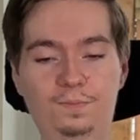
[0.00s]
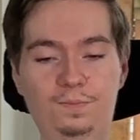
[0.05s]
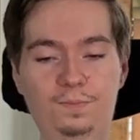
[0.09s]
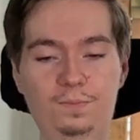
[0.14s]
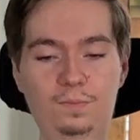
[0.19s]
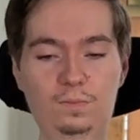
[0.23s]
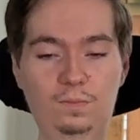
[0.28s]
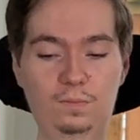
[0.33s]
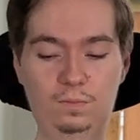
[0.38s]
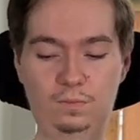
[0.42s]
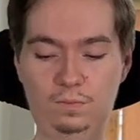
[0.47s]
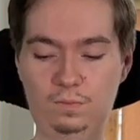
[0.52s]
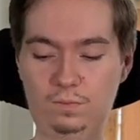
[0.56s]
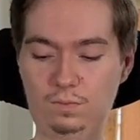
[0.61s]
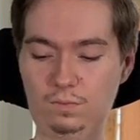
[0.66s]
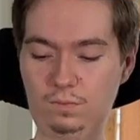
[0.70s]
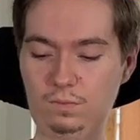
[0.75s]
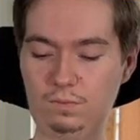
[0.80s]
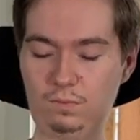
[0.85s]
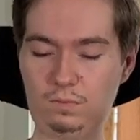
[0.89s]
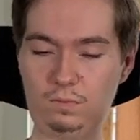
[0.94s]

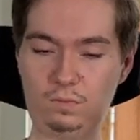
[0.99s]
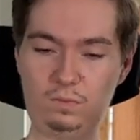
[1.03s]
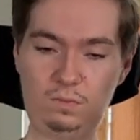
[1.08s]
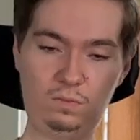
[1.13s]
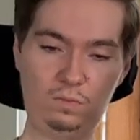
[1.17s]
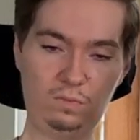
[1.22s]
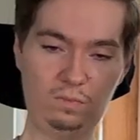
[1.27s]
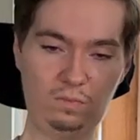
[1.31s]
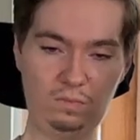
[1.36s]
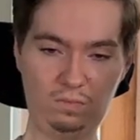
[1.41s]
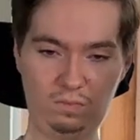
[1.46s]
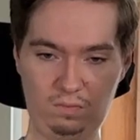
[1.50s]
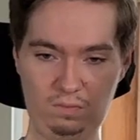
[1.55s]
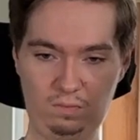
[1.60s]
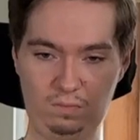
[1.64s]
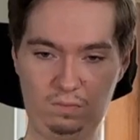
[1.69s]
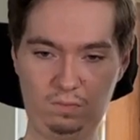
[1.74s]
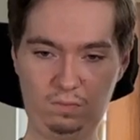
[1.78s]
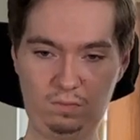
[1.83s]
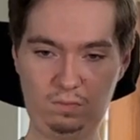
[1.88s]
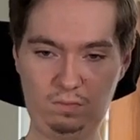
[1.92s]

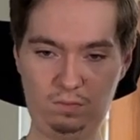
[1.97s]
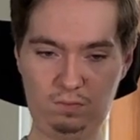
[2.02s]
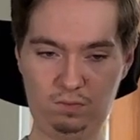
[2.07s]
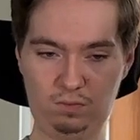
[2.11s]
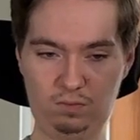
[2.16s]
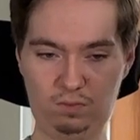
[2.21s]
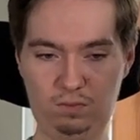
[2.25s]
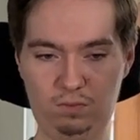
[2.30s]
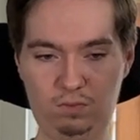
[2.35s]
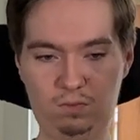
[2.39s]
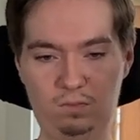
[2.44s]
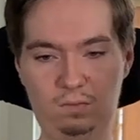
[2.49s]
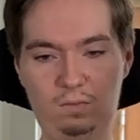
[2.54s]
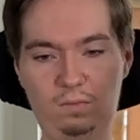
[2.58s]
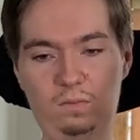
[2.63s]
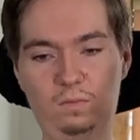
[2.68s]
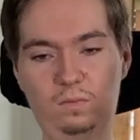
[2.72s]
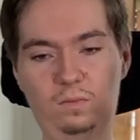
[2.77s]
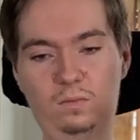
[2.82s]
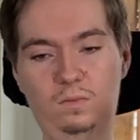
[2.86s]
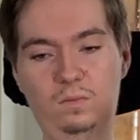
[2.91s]

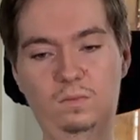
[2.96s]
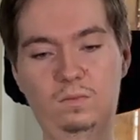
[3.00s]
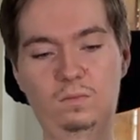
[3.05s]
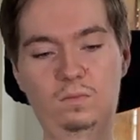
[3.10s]
No one is speaking in this clip.